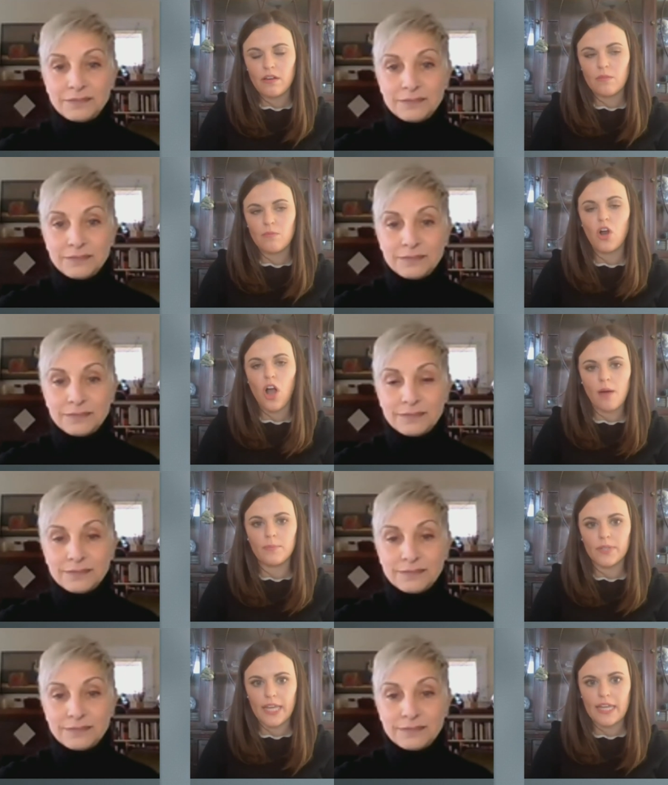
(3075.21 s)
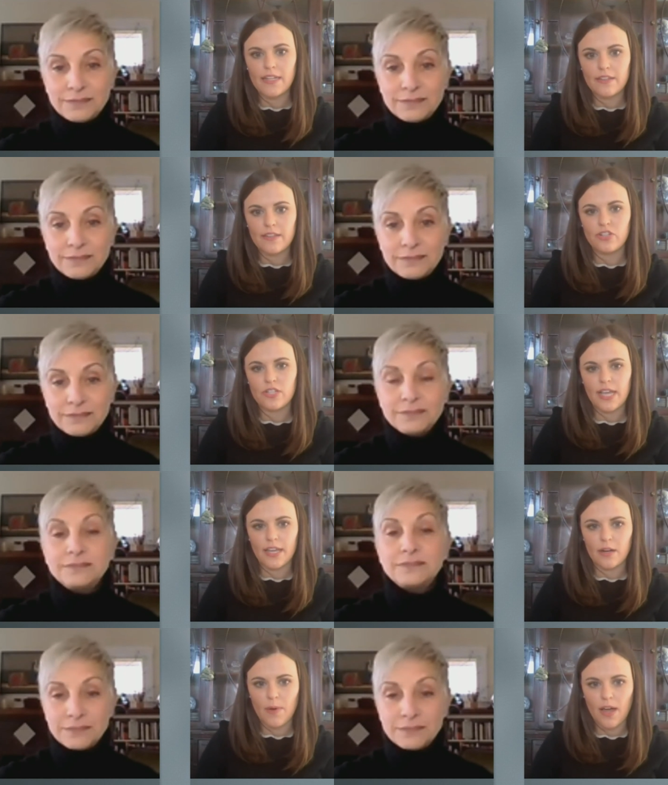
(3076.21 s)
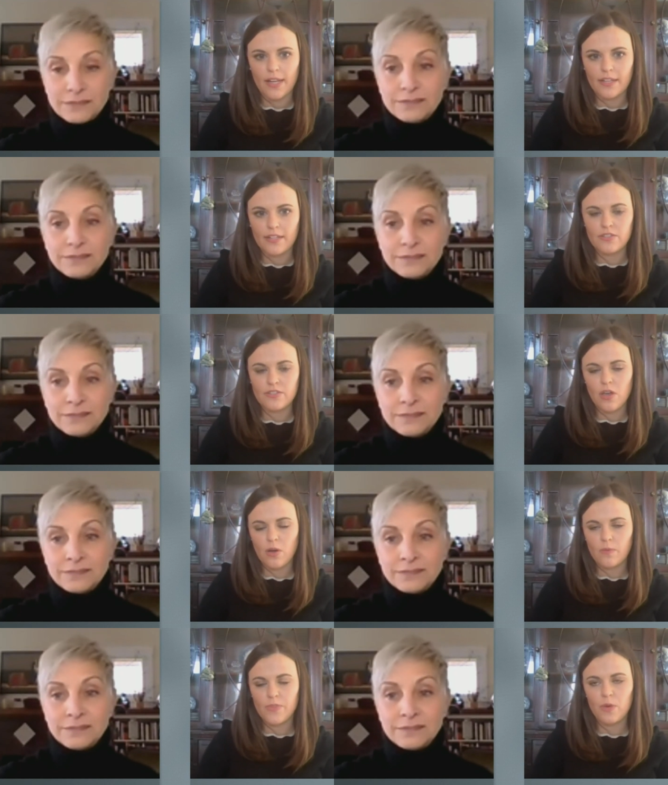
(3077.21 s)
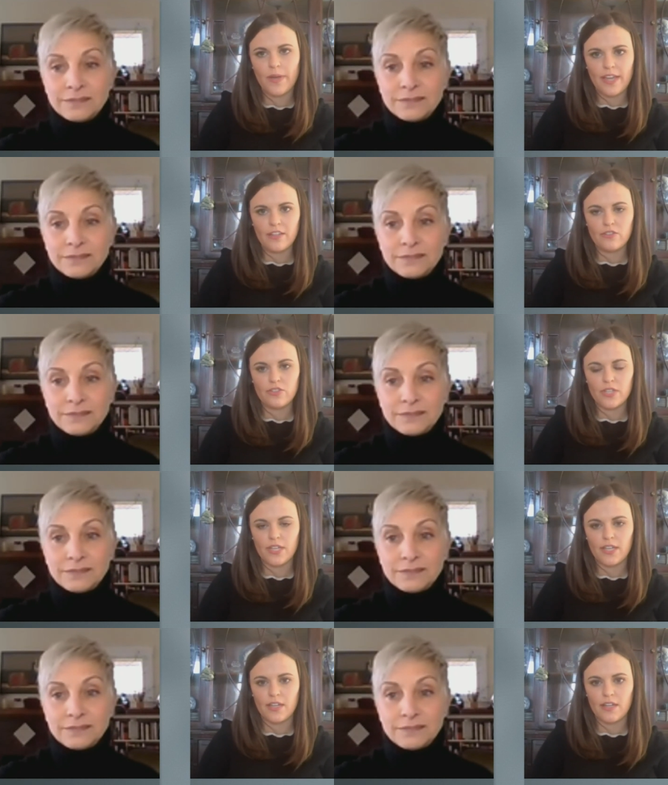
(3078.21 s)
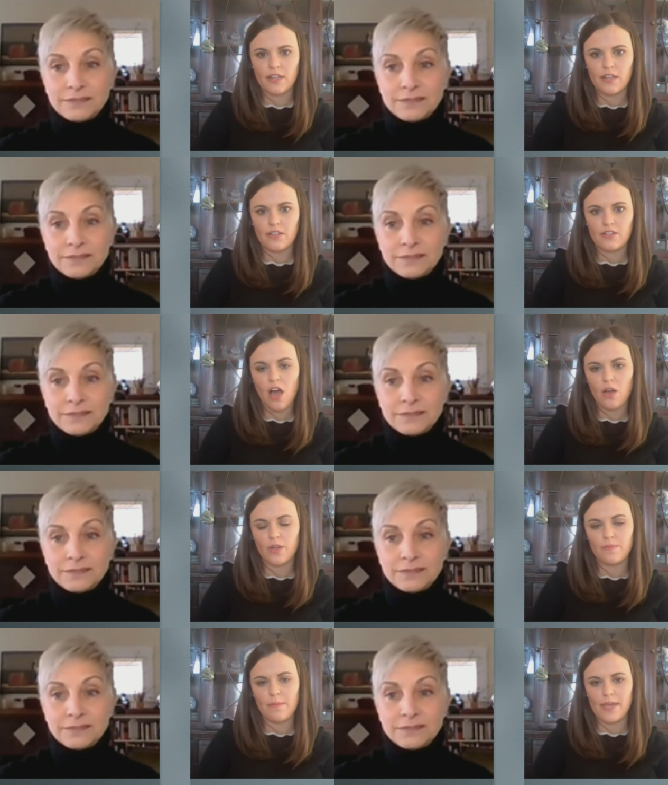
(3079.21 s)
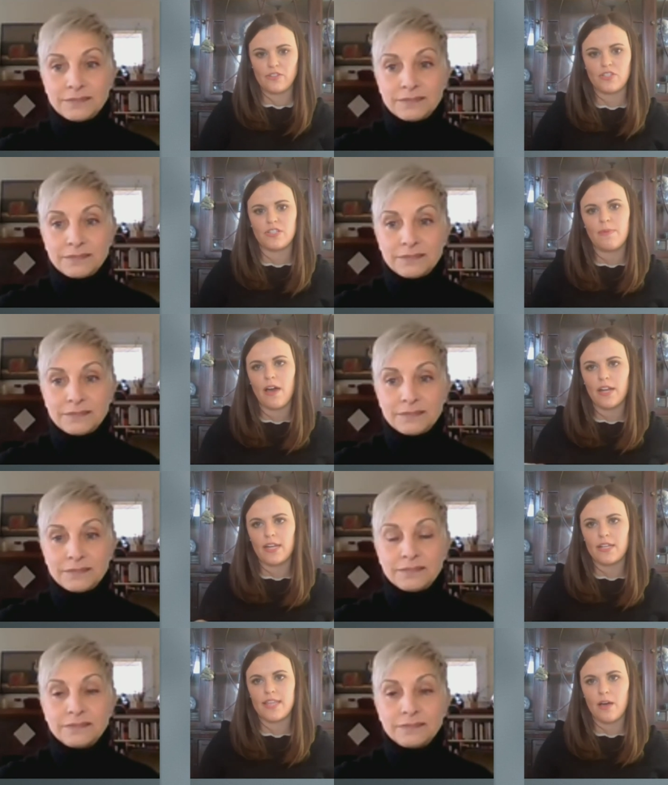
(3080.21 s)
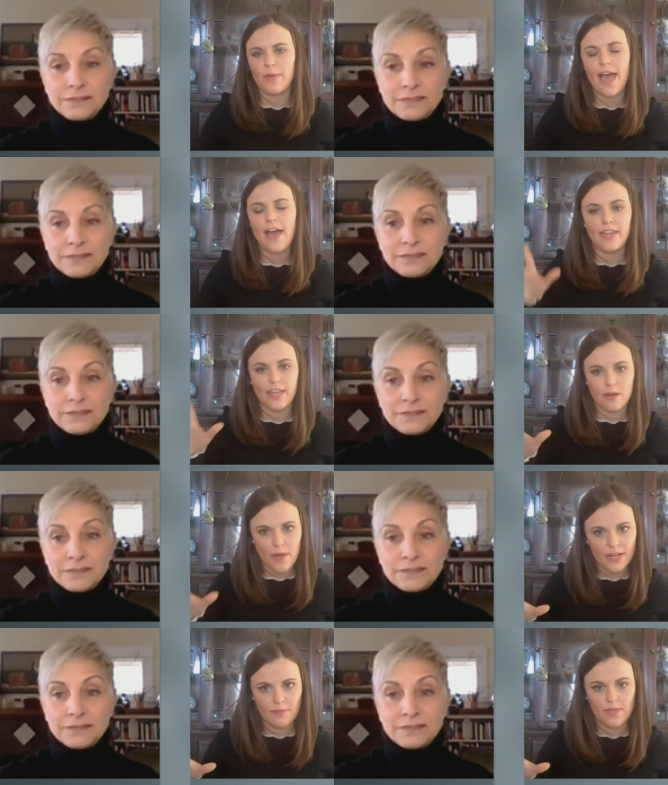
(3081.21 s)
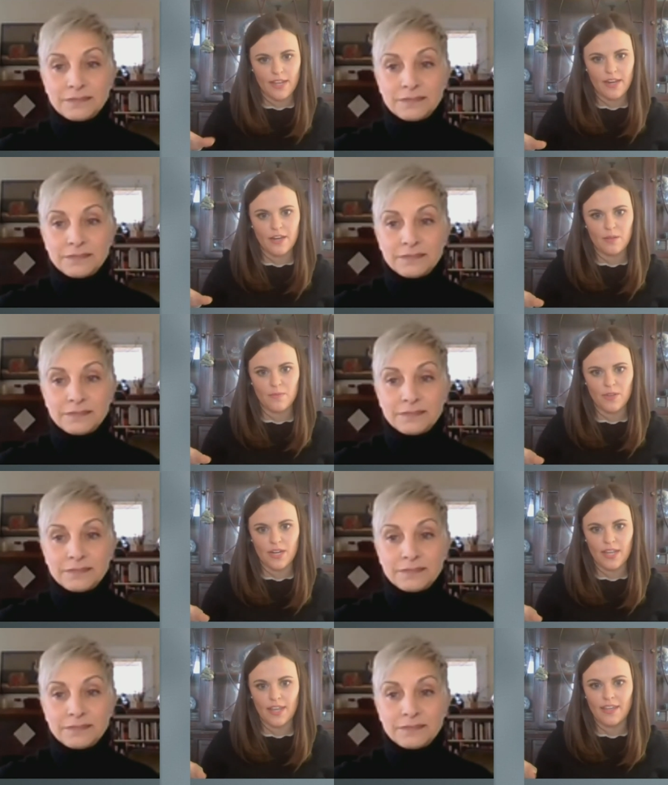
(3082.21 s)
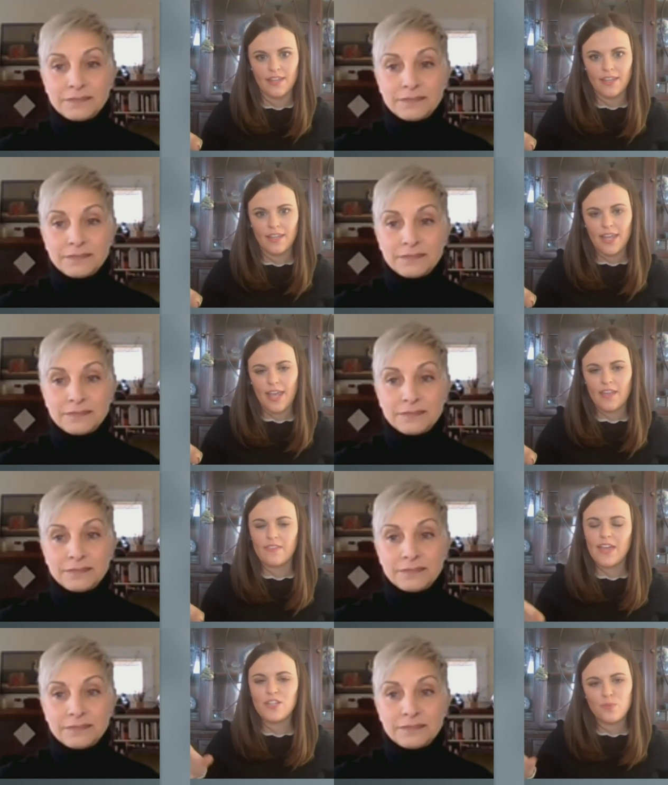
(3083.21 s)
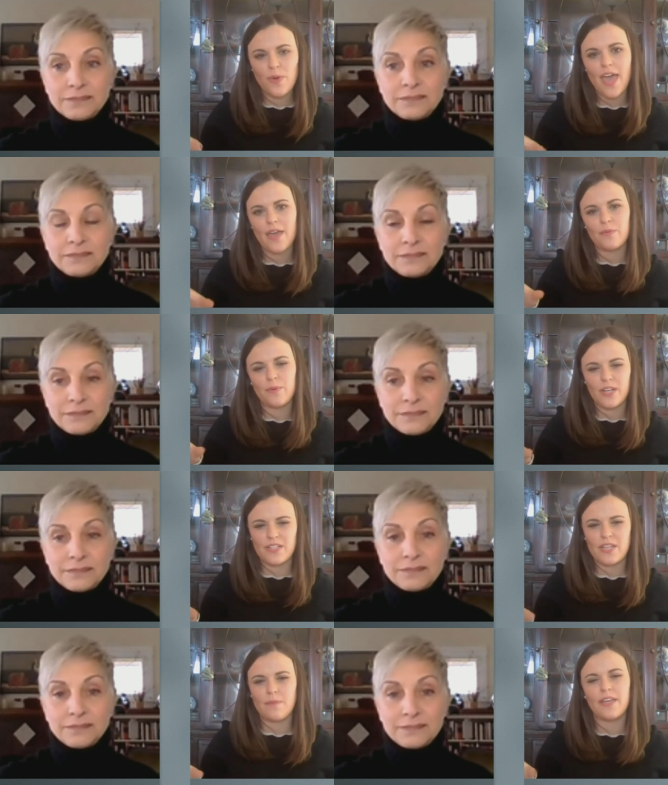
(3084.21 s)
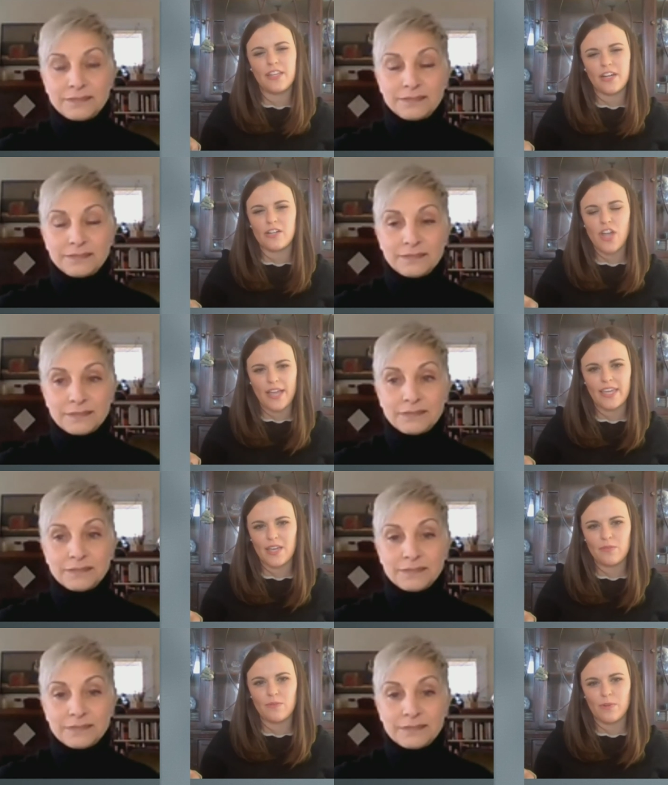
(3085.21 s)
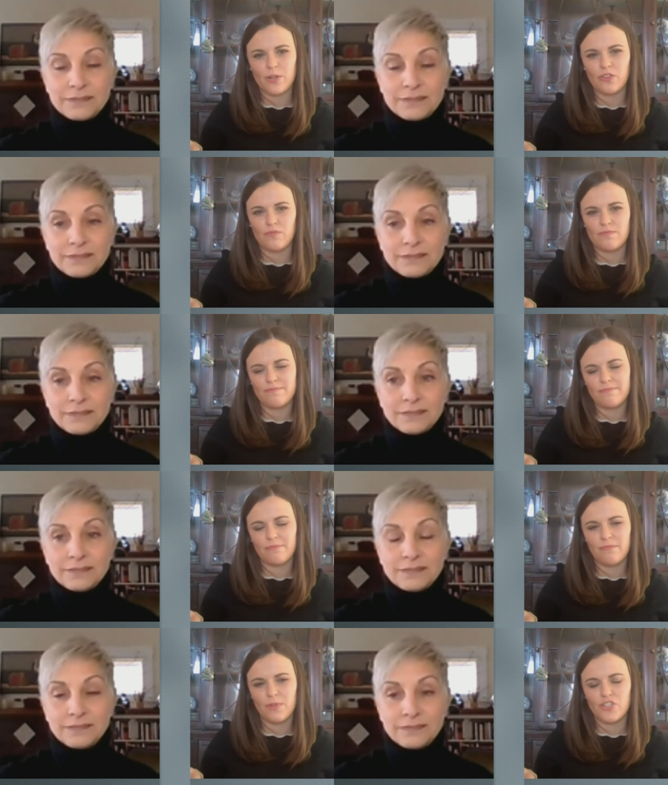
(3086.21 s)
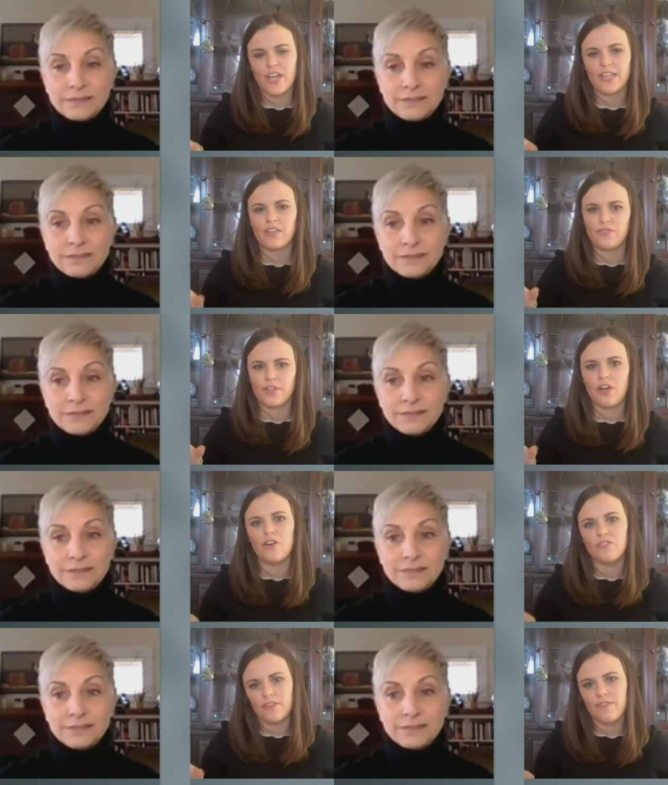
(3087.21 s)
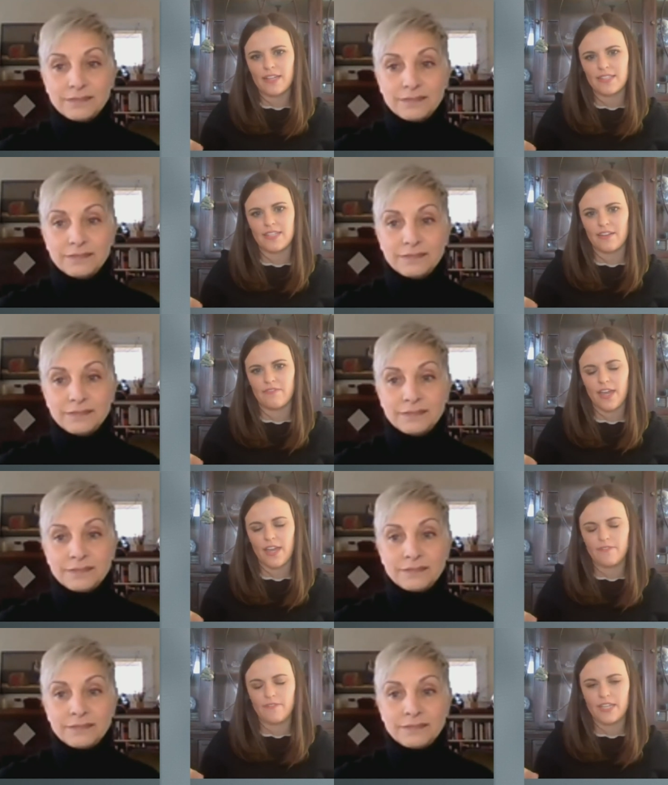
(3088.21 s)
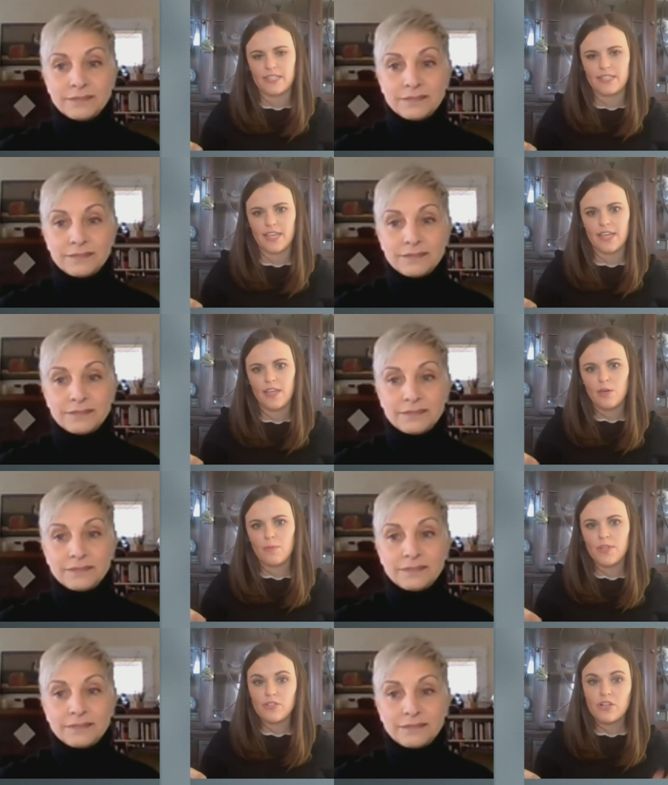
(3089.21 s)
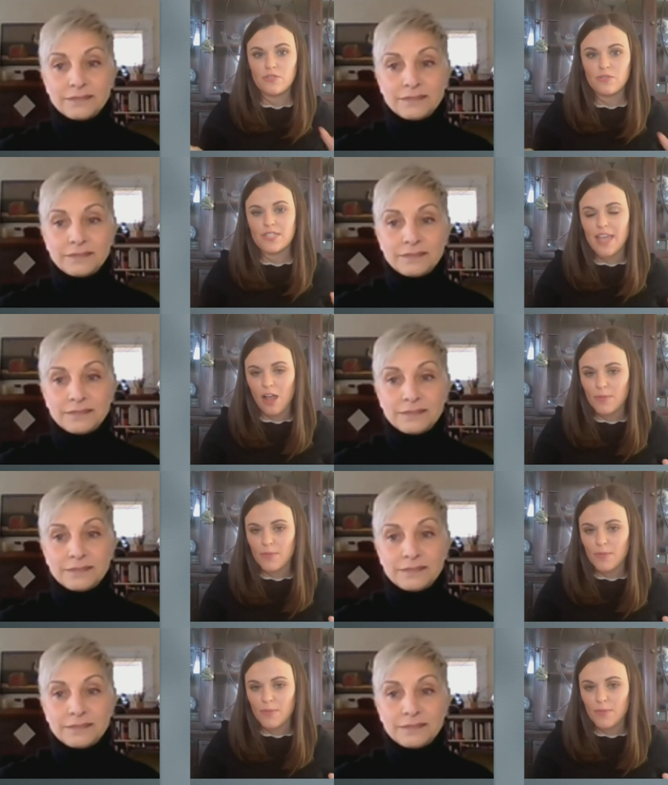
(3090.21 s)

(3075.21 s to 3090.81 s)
Speaker 1: more complicated than just antibodies. So, the way I usually talk with my patients about it is that we have antibody mediated immunity. And that's what we typically are checking when we're we're checking for COVID vaccine efficacy. But there's also cell